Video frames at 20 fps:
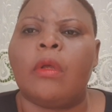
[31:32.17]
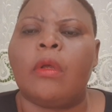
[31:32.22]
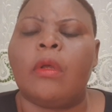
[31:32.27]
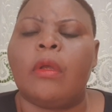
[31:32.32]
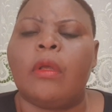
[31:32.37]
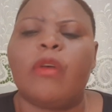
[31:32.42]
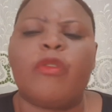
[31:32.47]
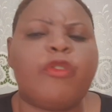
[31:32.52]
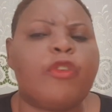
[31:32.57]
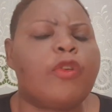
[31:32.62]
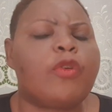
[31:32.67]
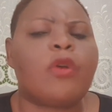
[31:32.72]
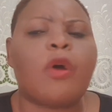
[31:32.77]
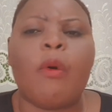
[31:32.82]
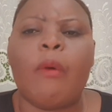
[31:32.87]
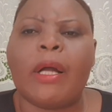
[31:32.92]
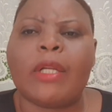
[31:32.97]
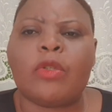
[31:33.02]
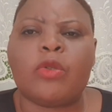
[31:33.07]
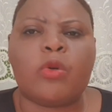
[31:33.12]
if you
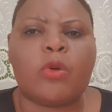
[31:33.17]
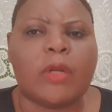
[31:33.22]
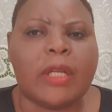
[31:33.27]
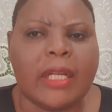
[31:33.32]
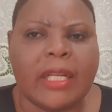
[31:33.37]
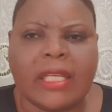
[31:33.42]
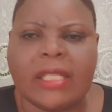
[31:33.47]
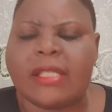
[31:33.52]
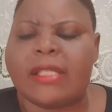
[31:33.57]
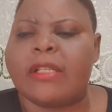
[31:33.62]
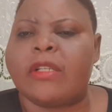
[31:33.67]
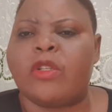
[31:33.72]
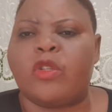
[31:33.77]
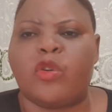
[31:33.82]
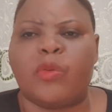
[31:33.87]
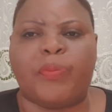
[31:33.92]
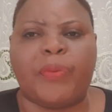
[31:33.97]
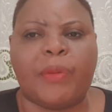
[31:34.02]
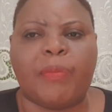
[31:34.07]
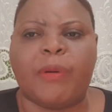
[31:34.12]
don't want to listen
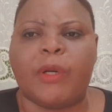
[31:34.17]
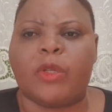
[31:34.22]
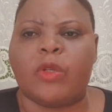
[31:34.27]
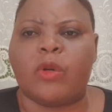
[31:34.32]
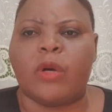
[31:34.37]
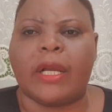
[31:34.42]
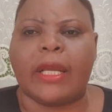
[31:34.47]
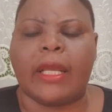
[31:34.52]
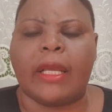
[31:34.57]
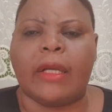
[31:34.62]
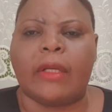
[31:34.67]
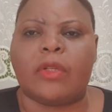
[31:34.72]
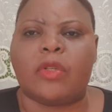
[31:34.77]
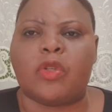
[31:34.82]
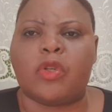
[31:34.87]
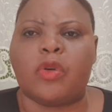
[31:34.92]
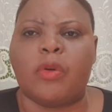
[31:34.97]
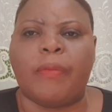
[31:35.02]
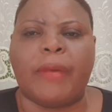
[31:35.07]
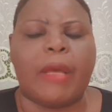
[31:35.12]
to people talking
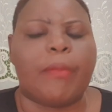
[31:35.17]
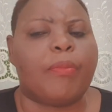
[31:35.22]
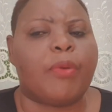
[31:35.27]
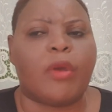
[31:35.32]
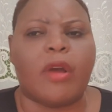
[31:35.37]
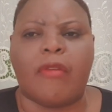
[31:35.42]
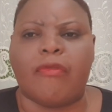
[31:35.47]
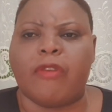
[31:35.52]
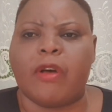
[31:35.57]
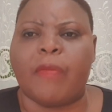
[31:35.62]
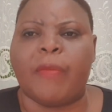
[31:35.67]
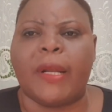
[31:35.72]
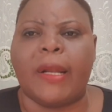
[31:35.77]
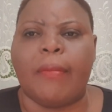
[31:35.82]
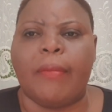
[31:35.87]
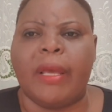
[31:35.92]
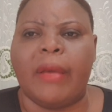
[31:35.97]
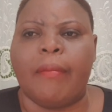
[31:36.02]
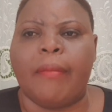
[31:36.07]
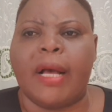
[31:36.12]
to you, maybe your family
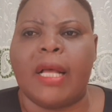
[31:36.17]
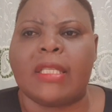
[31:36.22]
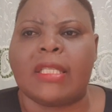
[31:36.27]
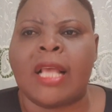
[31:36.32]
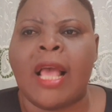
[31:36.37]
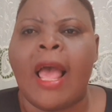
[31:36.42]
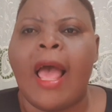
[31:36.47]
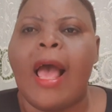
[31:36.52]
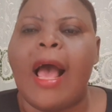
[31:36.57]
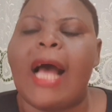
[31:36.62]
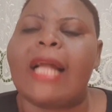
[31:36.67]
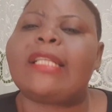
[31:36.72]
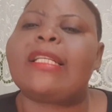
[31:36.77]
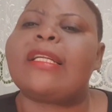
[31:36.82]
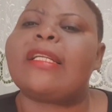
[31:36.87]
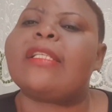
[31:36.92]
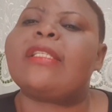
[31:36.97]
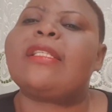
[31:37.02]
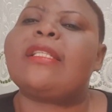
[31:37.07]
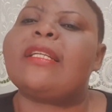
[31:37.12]
members, at
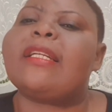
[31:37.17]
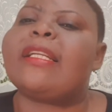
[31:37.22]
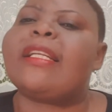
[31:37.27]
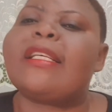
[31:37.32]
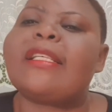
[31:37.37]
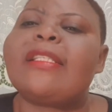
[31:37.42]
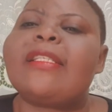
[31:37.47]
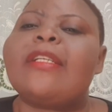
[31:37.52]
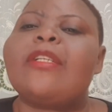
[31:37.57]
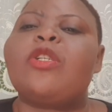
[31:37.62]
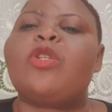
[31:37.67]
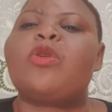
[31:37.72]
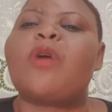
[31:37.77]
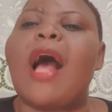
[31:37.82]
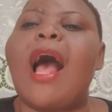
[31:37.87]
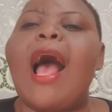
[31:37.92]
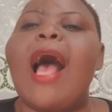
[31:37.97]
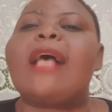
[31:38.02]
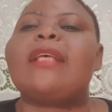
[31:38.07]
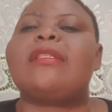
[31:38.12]
least listen to
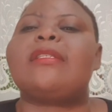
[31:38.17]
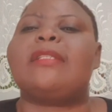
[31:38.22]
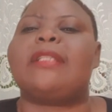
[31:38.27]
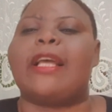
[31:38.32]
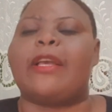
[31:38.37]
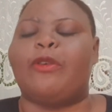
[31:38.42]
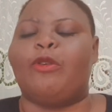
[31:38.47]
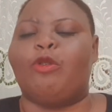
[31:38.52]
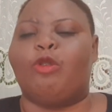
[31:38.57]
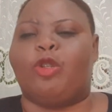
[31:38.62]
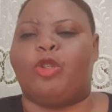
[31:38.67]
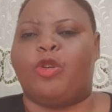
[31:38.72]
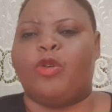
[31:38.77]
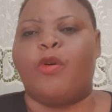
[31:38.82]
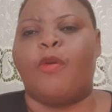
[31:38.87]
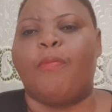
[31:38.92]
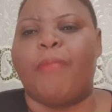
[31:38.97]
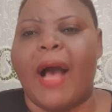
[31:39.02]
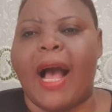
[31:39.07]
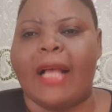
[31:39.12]
us, the
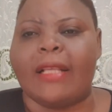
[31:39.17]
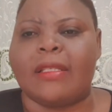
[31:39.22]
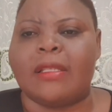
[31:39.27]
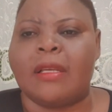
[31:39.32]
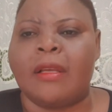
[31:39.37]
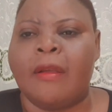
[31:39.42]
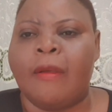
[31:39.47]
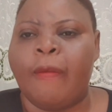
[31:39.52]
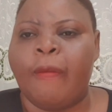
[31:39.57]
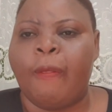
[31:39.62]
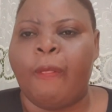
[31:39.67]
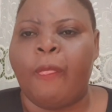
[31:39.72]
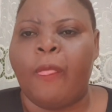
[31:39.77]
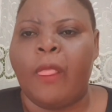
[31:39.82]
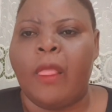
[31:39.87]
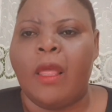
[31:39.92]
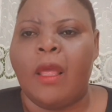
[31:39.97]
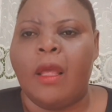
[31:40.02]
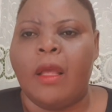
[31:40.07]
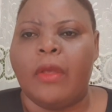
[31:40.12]
YouTubers.
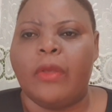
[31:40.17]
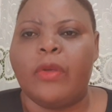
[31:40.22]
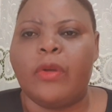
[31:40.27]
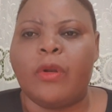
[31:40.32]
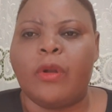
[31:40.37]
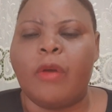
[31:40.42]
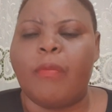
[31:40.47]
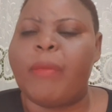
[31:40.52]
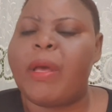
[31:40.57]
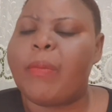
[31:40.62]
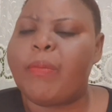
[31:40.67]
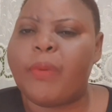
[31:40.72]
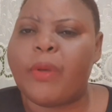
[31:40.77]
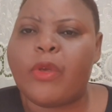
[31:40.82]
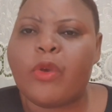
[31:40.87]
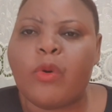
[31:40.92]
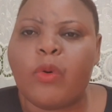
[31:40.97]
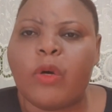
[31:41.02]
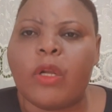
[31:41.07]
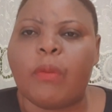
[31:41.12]
You know, maybe
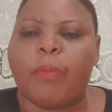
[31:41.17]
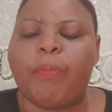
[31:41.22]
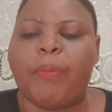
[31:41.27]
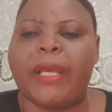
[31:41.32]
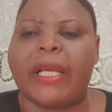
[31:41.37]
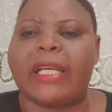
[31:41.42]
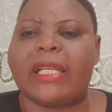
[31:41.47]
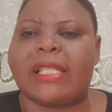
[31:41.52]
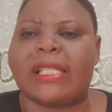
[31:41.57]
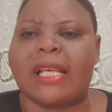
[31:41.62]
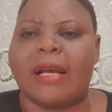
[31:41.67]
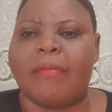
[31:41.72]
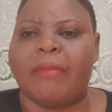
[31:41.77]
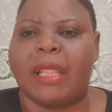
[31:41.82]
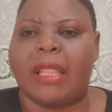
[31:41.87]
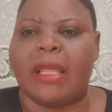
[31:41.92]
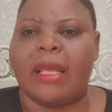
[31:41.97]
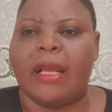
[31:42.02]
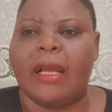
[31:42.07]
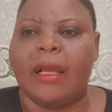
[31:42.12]
you will pick
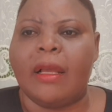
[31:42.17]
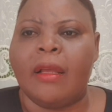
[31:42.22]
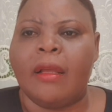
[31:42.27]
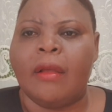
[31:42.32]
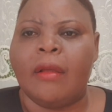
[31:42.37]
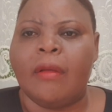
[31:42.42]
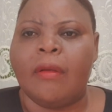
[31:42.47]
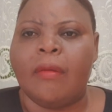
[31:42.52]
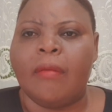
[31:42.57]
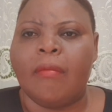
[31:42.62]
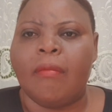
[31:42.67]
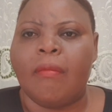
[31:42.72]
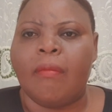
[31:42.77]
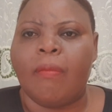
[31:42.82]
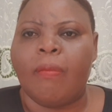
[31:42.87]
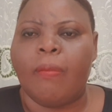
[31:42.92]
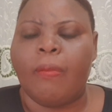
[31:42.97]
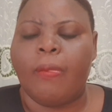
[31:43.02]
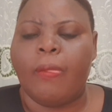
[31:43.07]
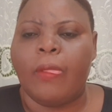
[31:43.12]
something.
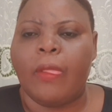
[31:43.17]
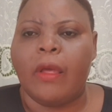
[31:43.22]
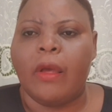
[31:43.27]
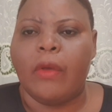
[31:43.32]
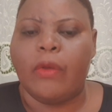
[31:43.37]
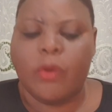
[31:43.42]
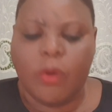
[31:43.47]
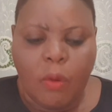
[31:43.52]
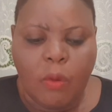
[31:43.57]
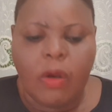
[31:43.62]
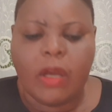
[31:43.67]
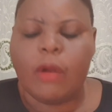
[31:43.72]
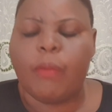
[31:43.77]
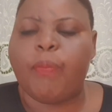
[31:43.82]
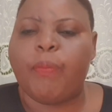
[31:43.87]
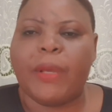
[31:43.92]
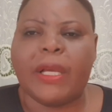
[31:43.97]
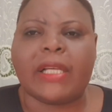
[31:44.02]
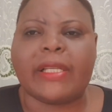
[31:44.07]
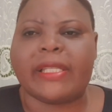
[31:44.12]
You will
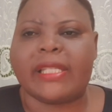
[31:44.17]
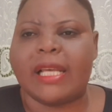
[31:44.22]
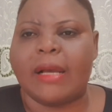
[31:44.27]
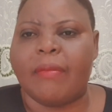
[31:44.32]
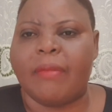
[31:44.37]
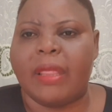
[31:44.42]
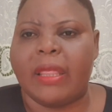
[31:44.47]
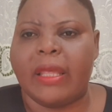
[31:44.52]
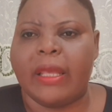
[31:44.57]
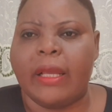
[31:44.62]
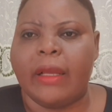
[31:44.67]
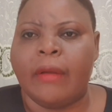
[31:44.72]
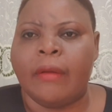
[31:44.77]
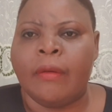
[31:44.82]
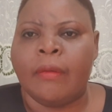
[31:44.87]
pick something.